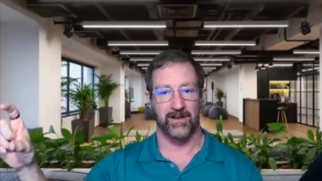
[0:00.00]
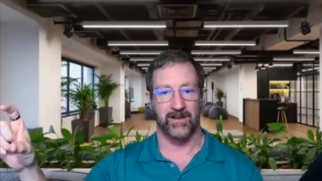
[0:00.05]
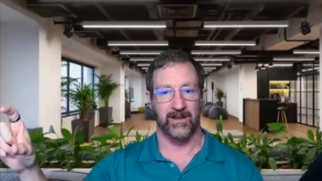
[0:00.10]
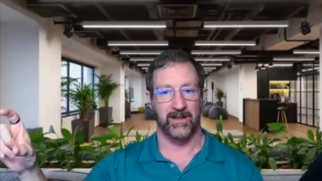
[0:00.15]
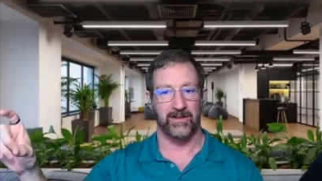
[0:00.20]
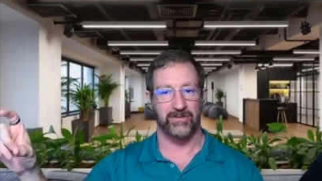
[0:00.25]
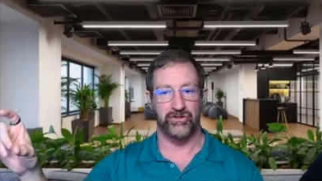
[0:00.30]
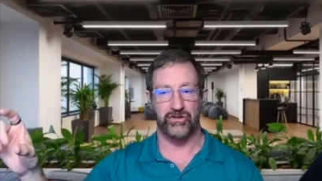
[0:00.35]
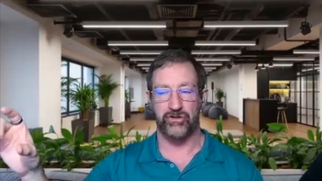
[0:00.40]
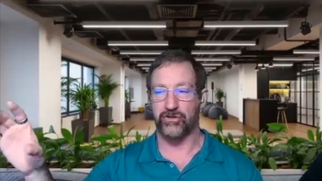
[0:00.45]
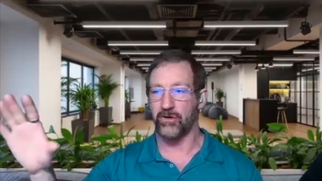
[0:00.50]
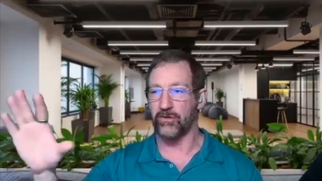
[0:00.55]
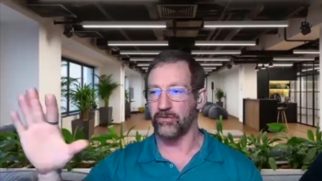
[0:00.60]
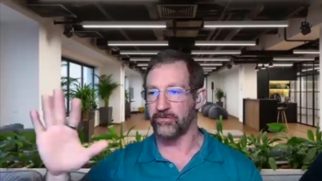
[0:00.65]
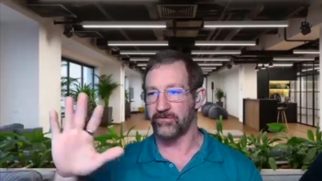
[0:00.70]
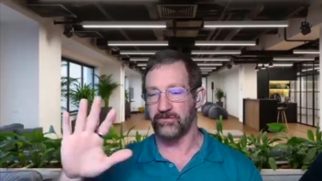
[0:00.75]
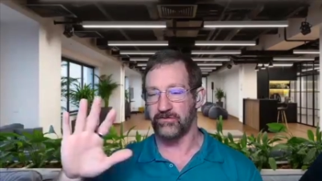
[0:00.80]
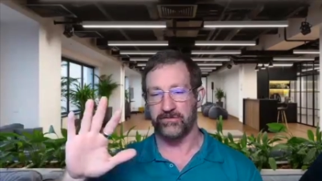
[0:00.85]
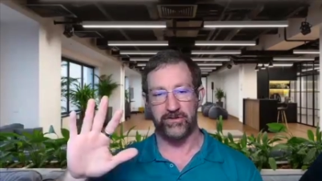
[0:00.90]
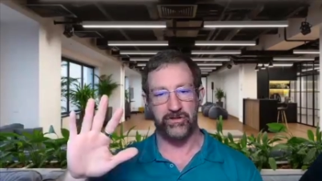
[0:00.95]
and you
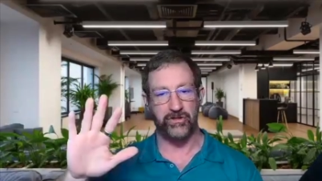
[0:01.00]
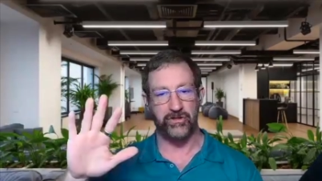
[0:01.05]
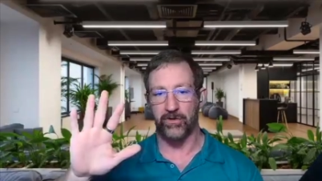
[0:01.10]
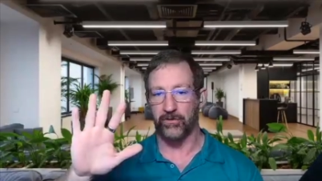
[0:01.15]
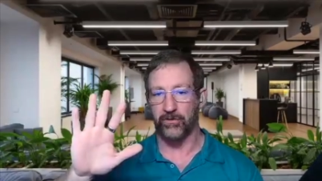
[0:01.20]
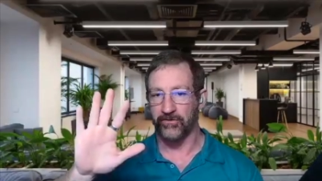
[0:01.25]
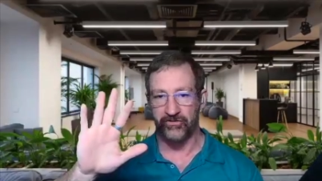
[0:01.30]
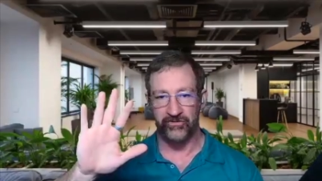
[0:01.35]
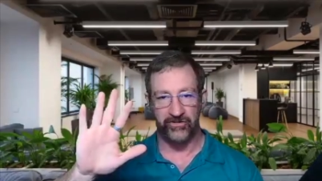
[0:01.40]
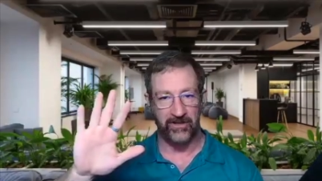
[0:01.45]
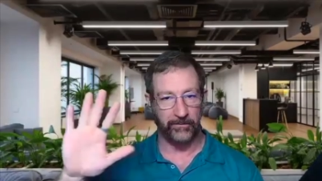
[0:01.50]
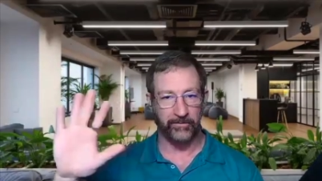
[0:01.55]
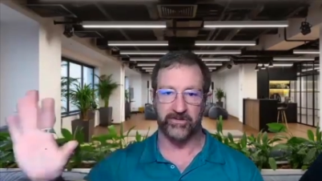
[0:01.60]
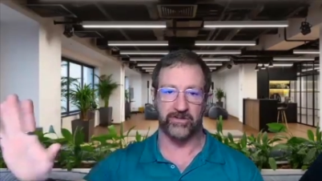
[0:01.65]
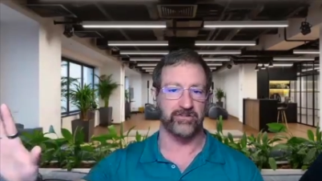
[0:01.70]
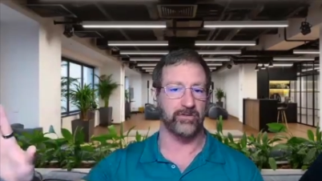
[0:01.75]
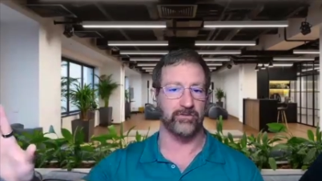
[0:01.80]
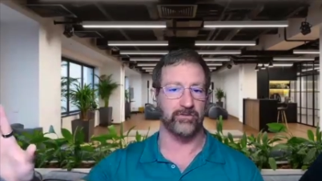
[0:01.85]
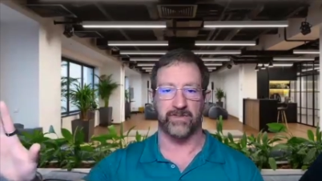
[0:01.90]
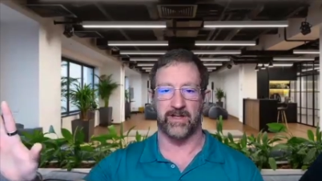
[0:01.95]
don't
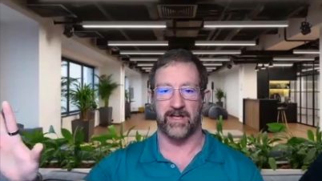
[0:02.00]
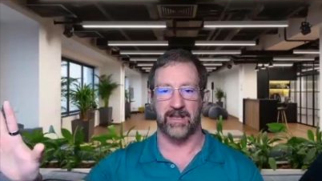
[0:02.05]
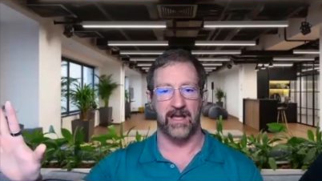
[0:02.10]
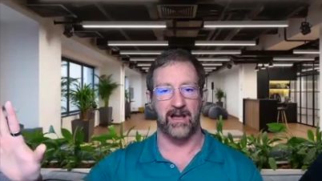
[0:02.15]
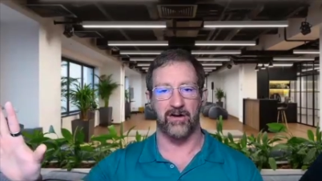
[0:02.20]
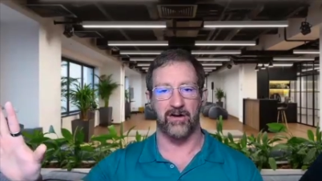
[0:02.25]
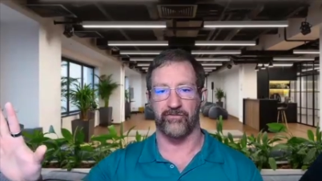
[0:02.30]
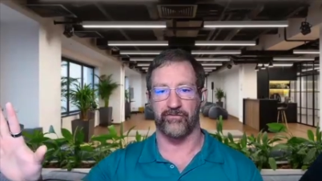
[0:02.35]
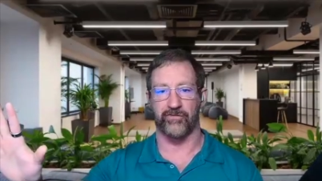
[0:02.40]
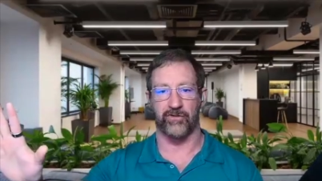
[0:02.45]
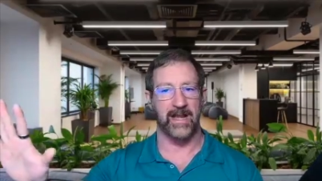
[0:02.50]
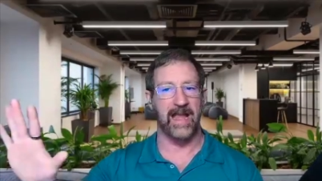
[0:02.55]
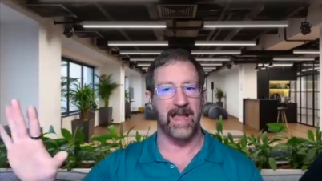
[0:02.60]
substitute that out for